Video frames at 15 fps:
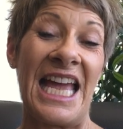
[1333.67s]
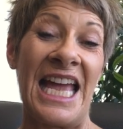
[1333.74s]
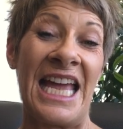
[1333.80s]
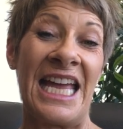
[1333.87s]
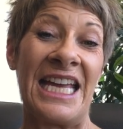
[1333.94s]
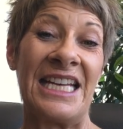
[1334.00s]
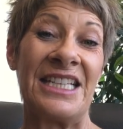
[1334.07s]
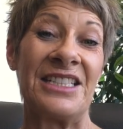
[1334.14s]

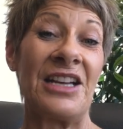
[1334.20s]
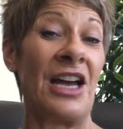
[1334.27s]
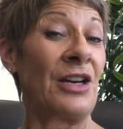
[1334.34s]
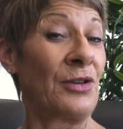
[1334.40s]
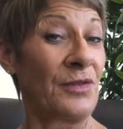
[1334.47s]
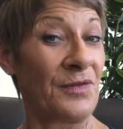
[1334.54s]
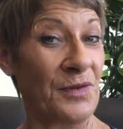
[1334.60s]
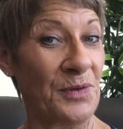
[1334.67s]
and I
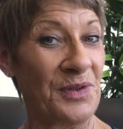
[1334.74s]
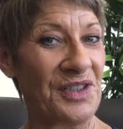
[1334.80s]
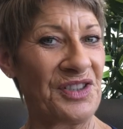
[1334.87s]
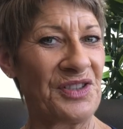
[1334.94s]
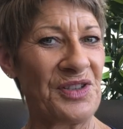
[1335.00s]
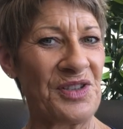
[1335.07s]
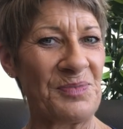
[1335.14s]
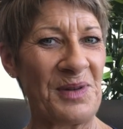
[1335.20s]
look forward
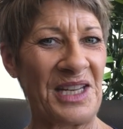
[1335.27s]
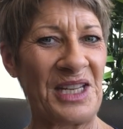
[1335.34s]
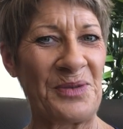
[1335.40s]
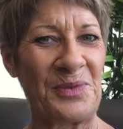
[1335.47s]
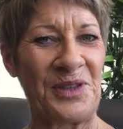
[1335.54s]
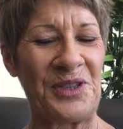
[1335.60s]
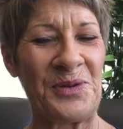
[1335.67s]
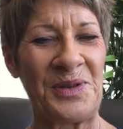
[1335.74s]
to speaking
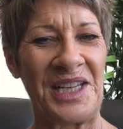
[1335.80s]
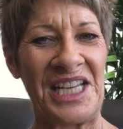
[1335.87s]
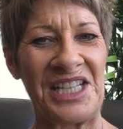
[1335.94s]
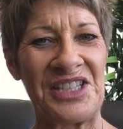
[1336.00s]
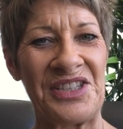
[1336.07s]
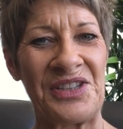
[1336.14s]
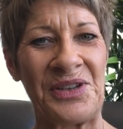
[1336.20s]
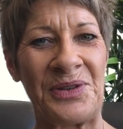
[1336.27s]
with you
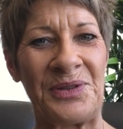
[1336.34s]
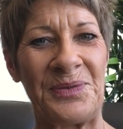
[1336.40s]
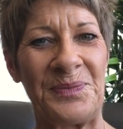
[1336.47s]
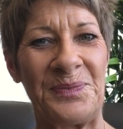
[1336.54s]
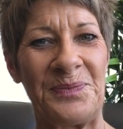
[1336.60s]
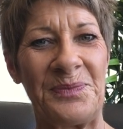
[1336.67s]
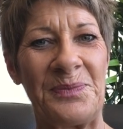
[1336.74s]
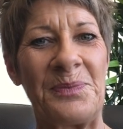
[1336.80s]
again soon.
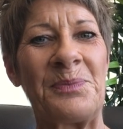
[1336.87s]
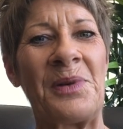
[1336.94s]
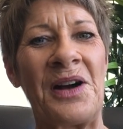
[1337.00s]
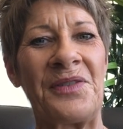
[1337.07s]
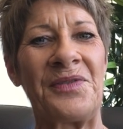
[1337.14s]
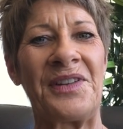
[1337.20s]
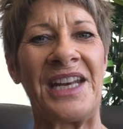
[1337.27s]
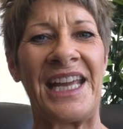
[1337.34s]

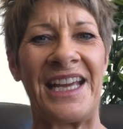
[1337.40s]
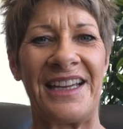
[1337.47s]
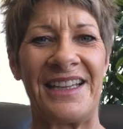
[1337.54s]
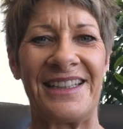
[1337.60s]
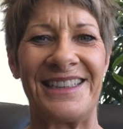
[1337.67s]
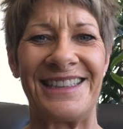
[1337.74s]
Bye for now.